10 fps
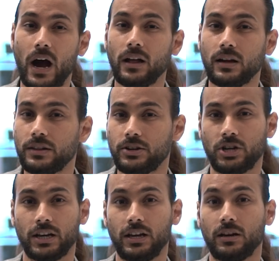while other
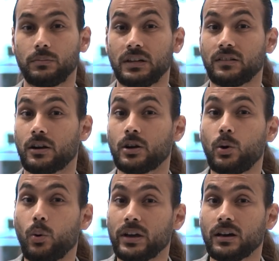trucking companies are
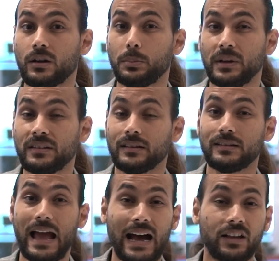going out of
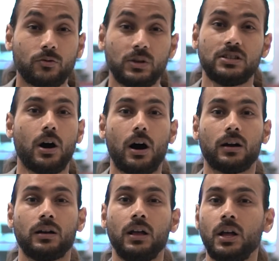business as we talk.